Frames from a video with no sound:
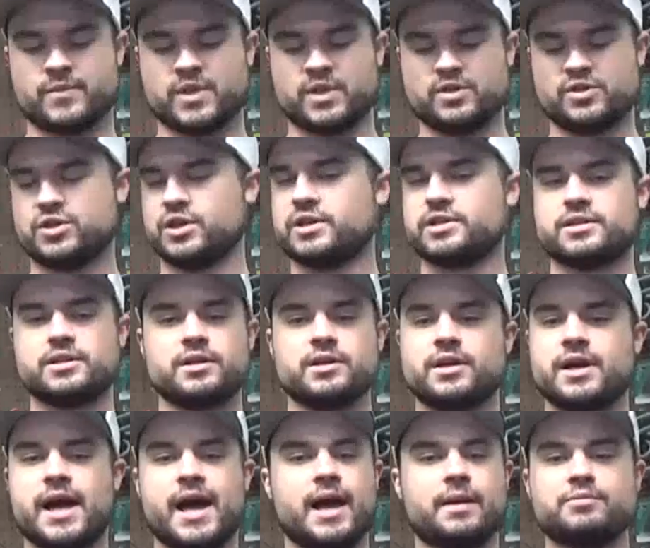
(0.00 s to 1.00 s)
just an
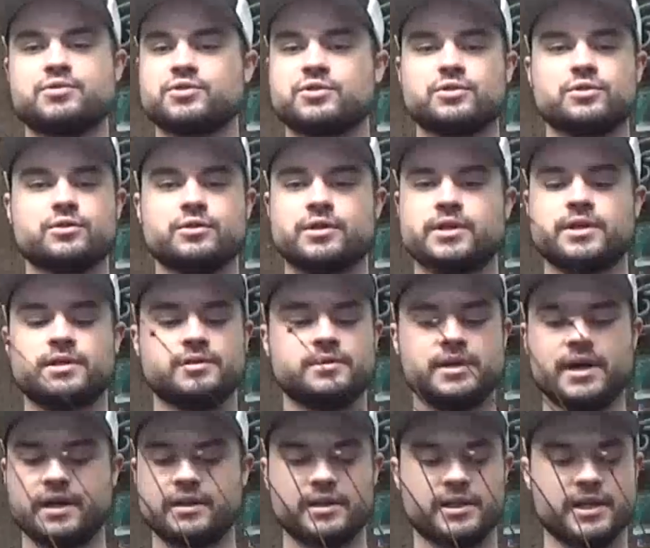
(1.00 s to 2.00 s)
absolutely
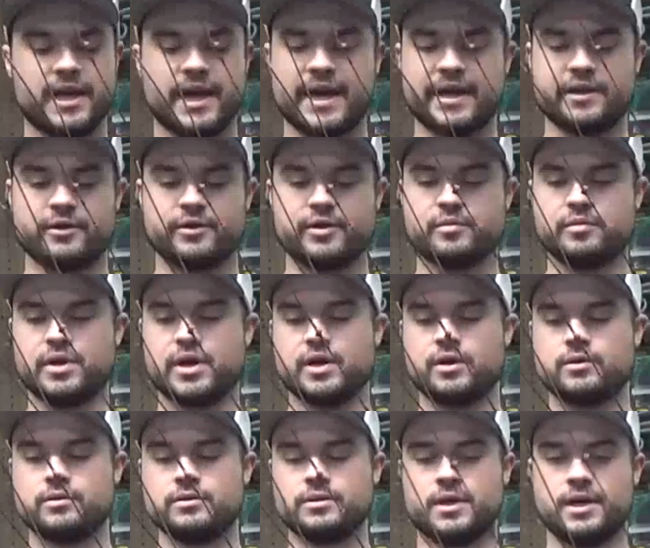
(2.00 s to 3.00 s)
deadly accurate
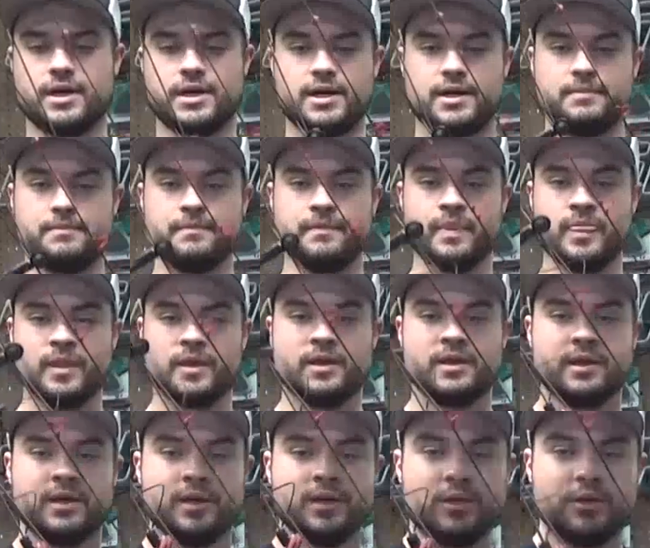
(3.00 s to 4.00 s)
bow.
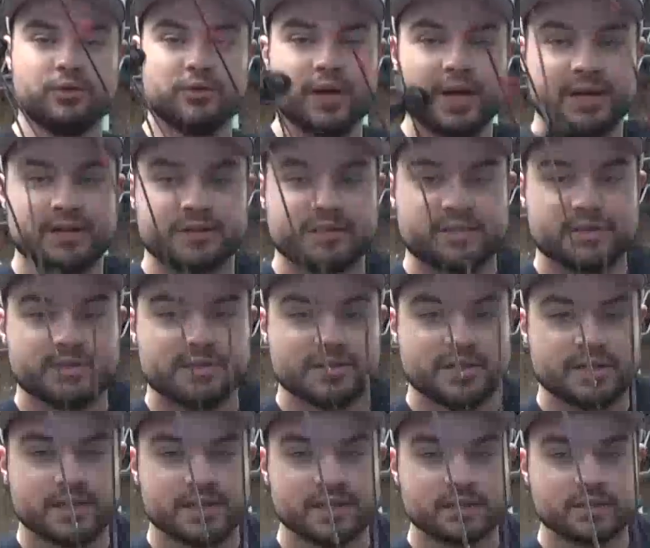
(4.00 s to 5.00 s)
You guys can
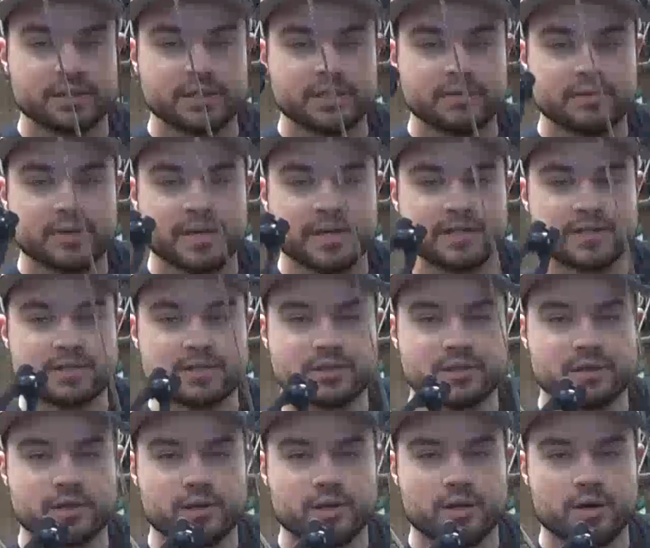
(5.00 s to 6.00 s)
see Elite makes
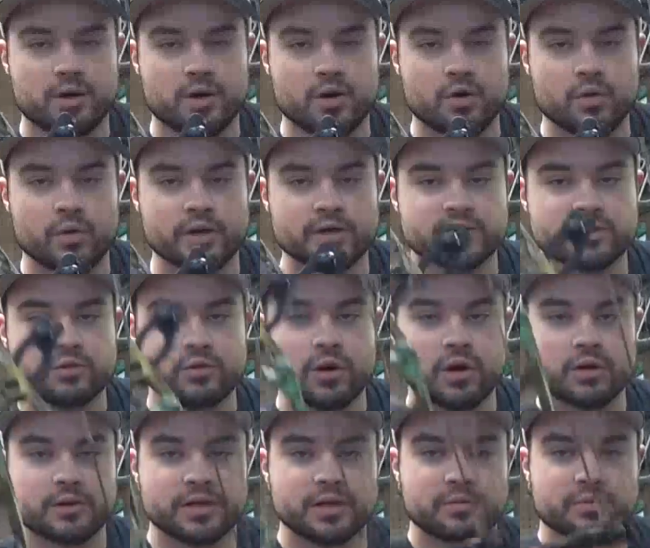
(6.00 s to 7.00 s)
always
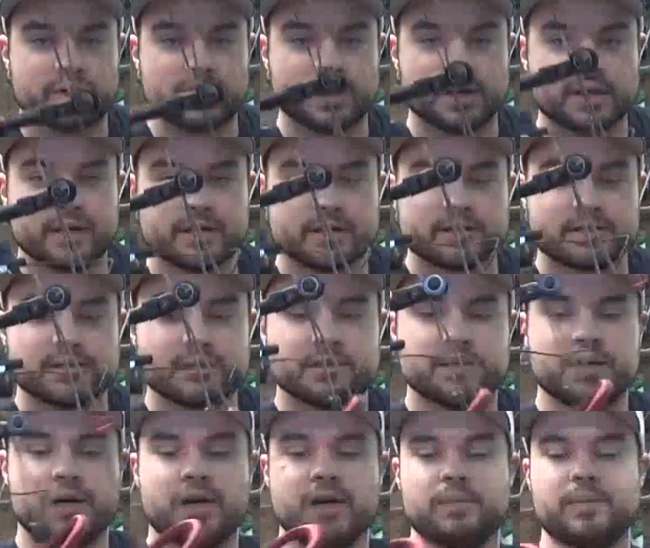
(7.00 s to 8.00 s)
quality products.
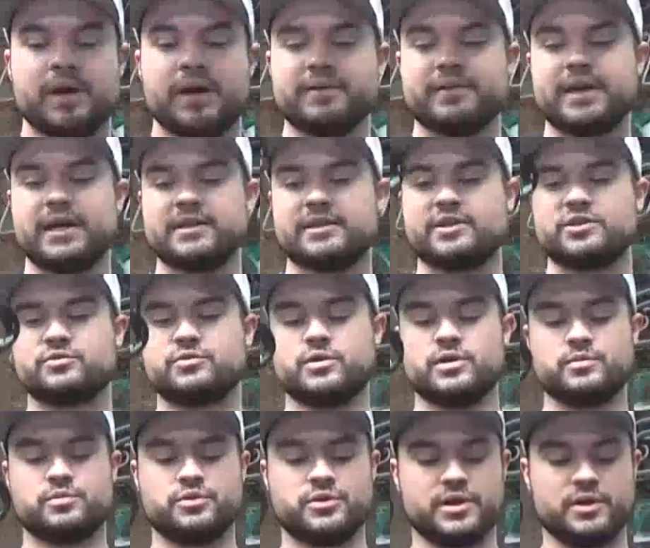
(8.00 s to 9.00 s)
I got this
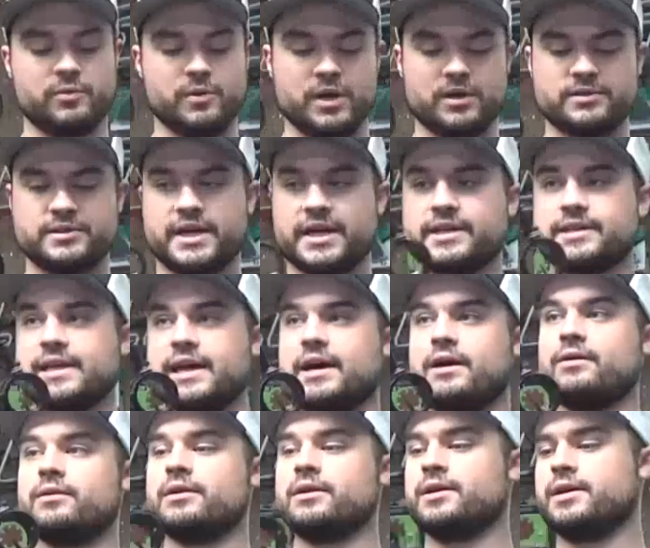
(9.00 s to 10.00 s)
one pretty well decked
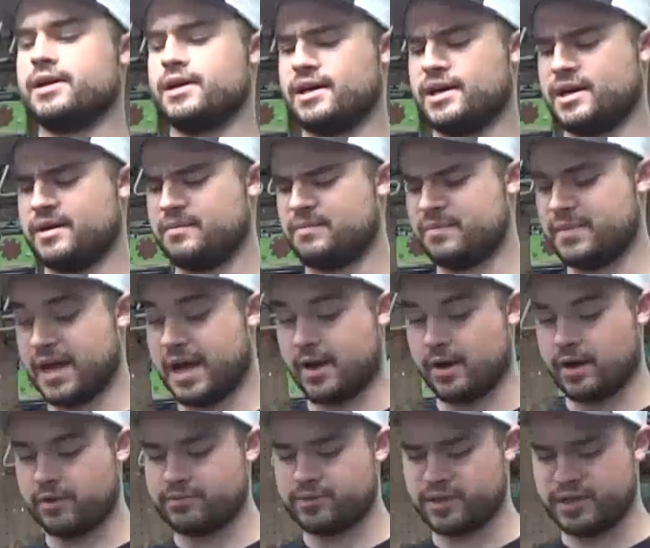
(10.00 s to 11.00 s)
out, how
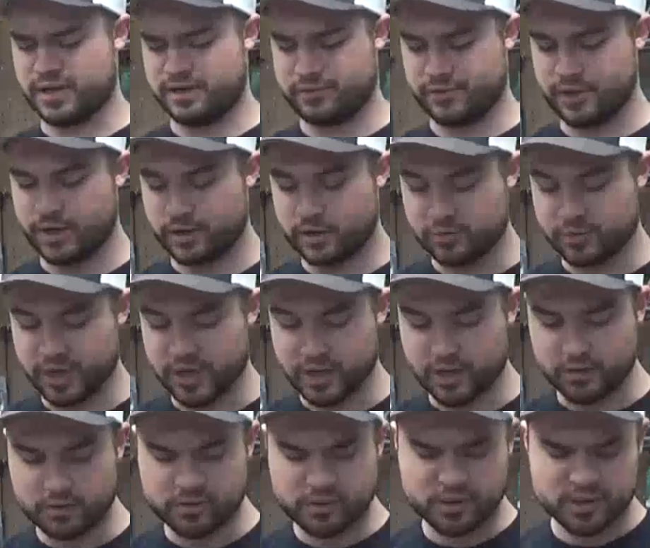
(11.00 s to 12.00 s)
I've done every other
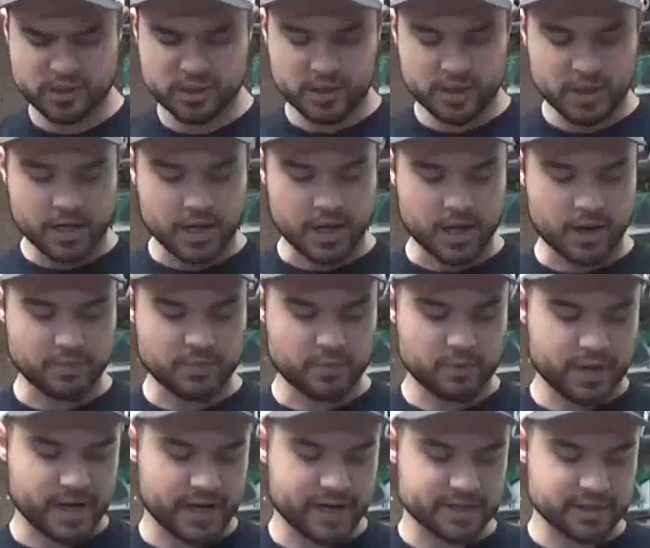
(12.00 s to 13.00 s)
bow. But we're
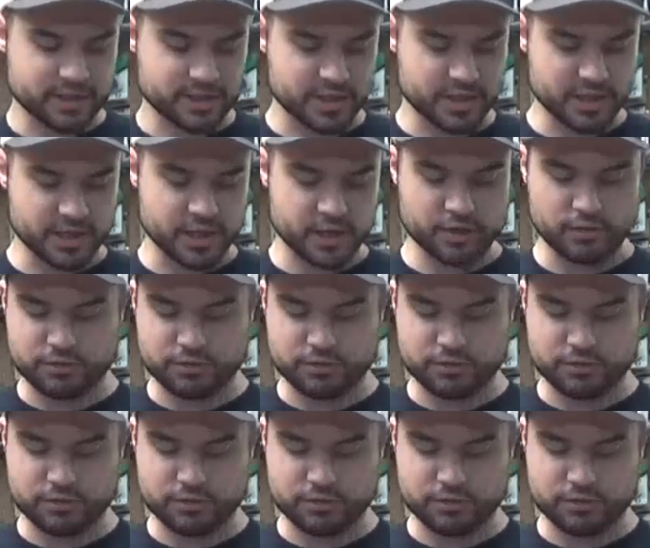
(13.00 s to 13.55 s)
kind of just going to go